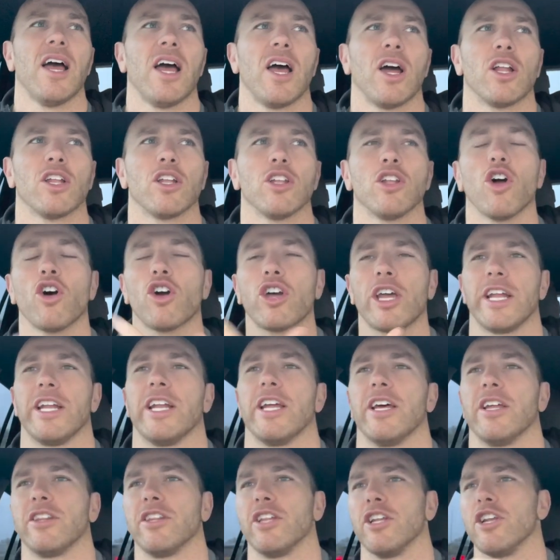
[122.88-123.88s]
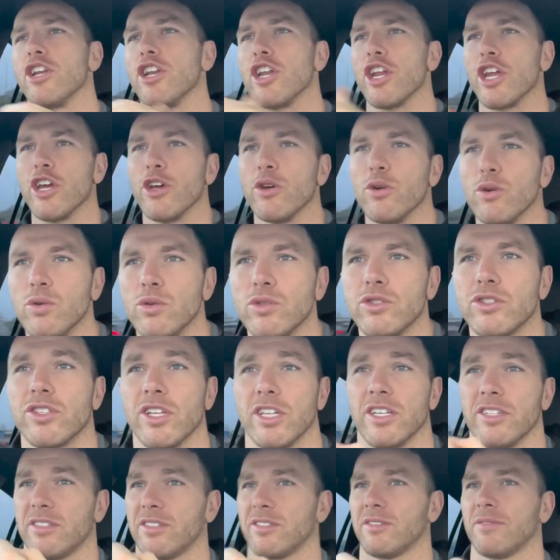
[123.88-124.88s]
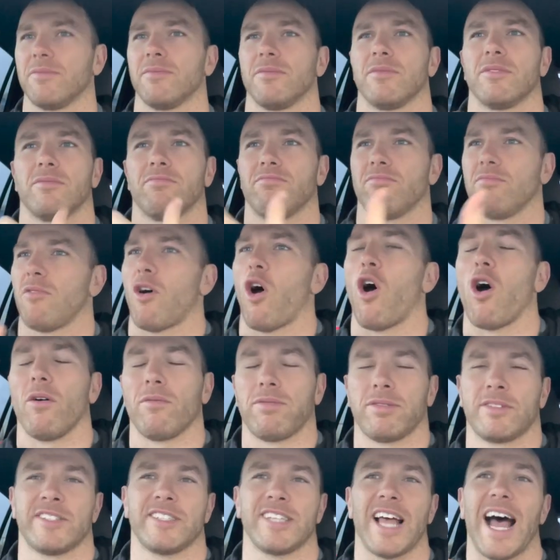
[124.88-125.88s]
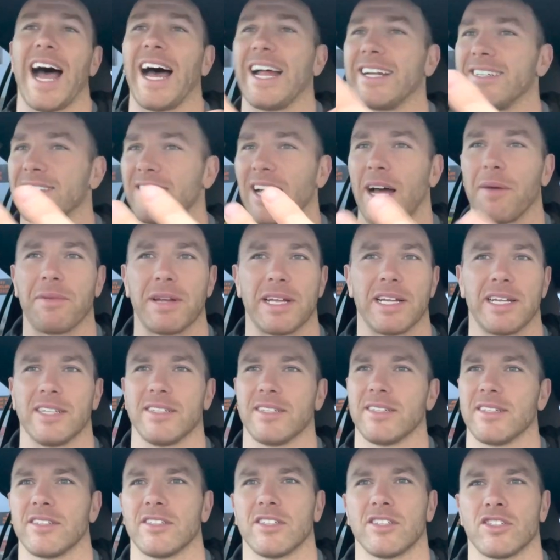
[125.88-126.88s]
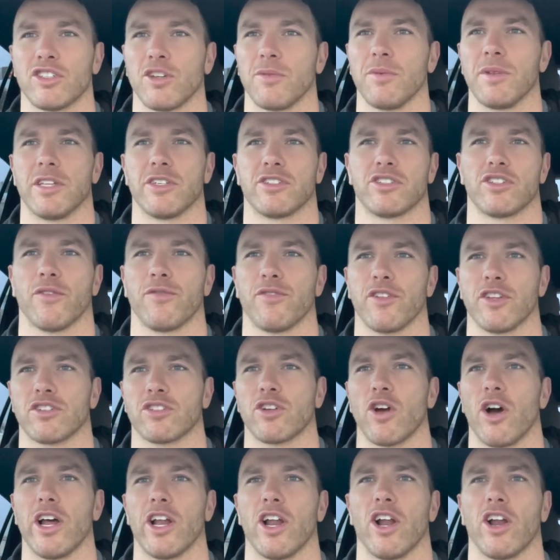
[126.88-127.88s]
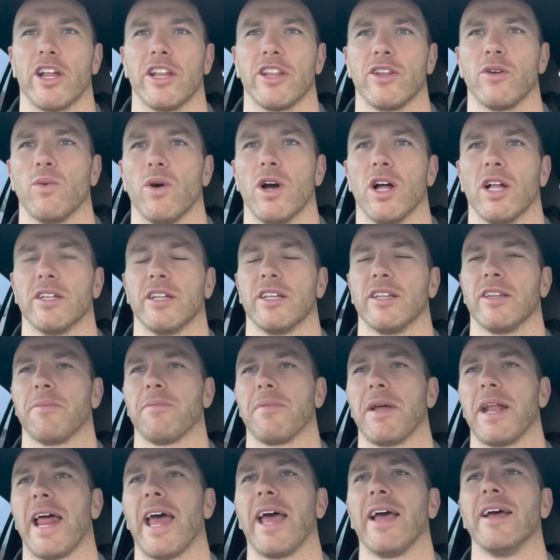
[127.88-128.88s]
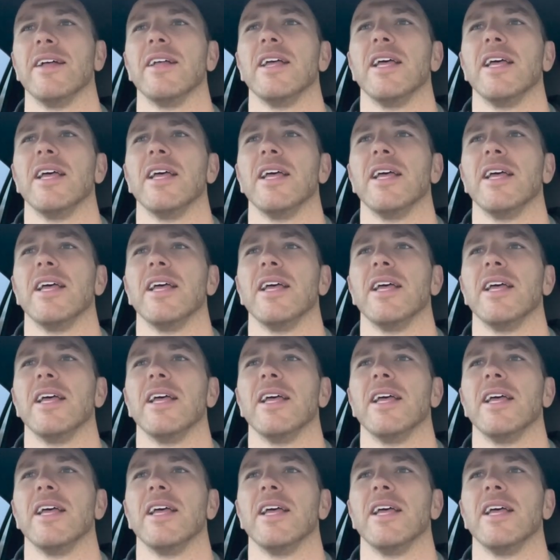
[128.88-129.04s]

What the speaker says: looking at the news that's sad, I mean, some of the stuff that's going on in the world at the minute.